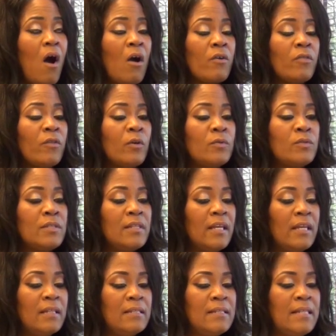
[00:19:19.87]
are those
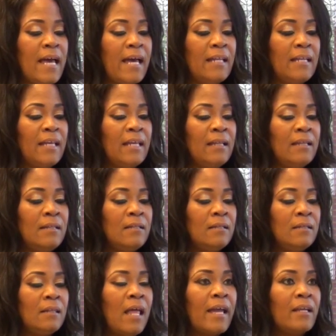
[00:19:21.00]
things that
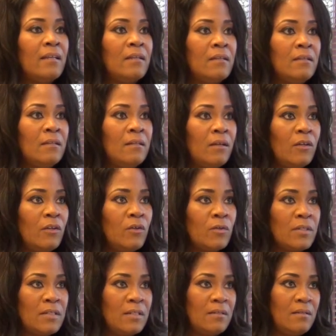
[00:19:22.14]
enlighten
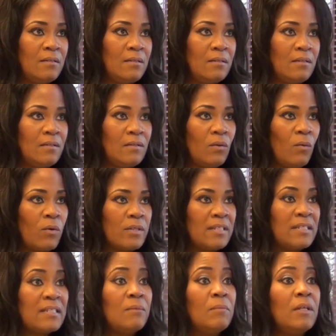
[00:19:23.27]
your senses or mm-hmm.
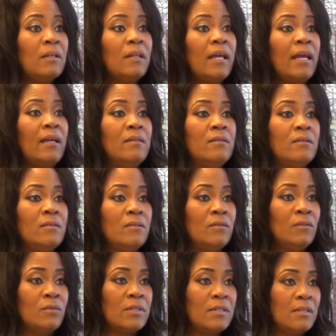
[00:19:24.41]
stimulate
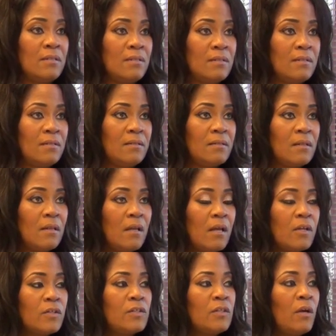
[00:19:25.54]
your senses.
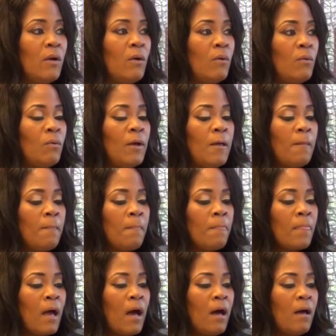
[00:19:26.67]
Mm-hmm. So
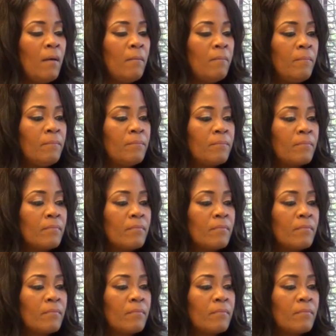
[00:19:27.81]
um,